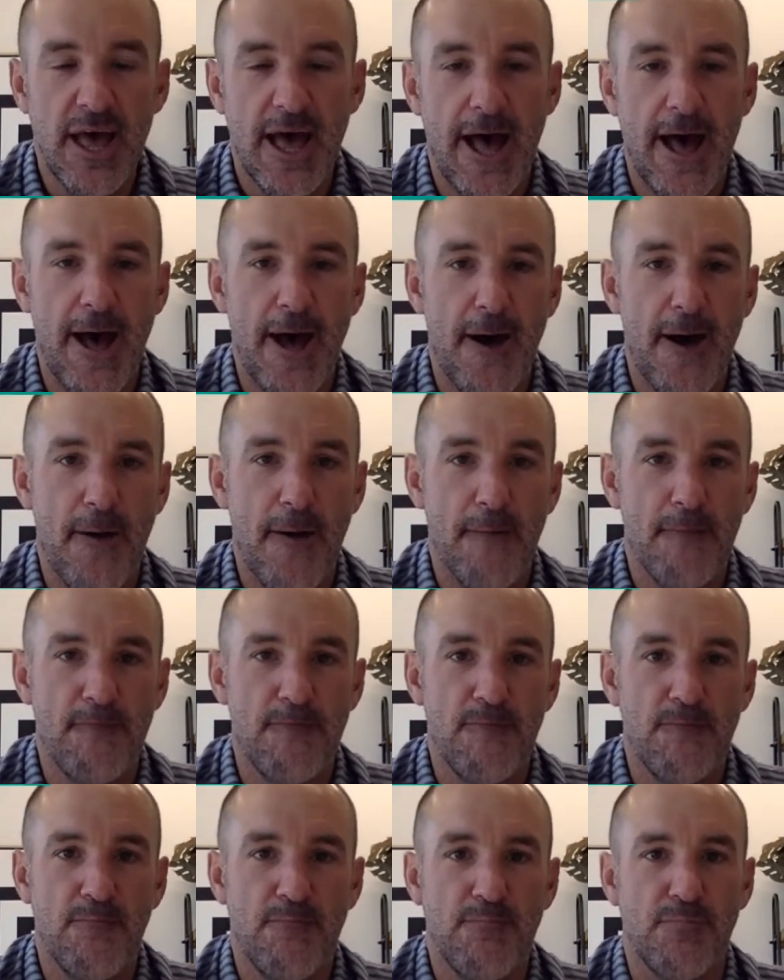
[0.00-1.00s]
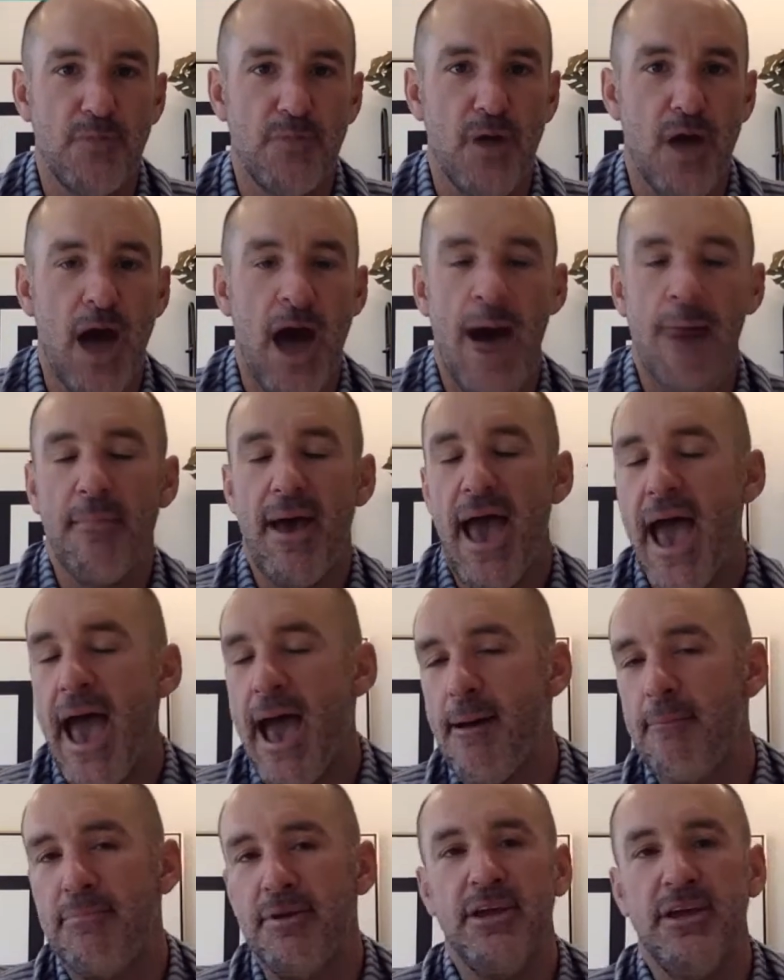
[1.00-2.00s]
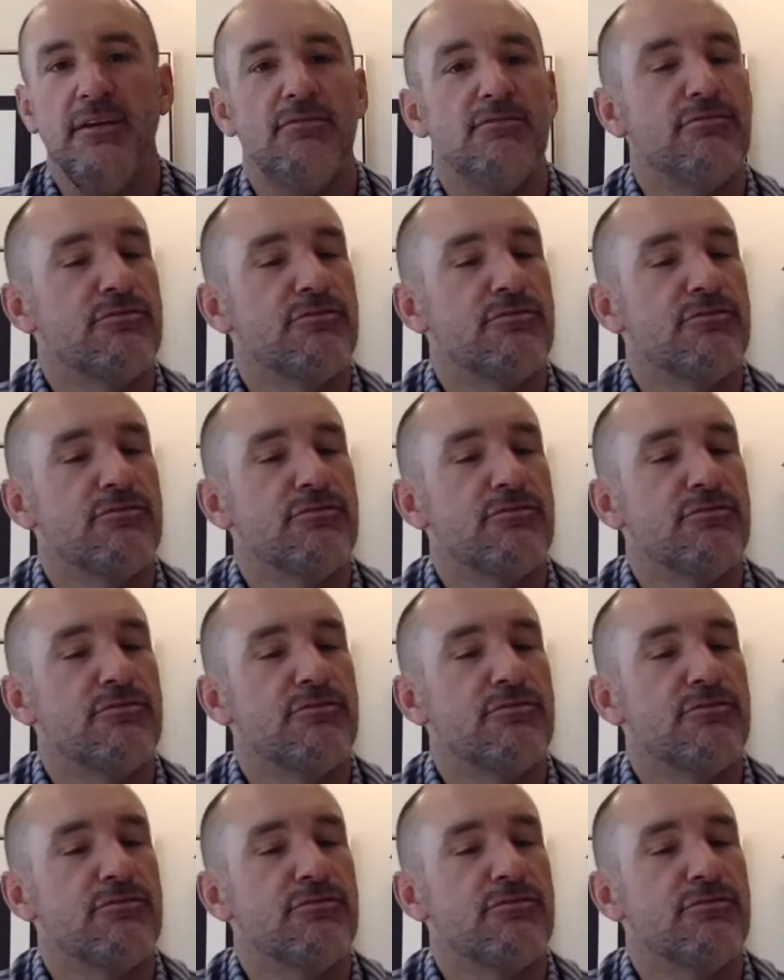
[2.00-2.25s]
I'm happy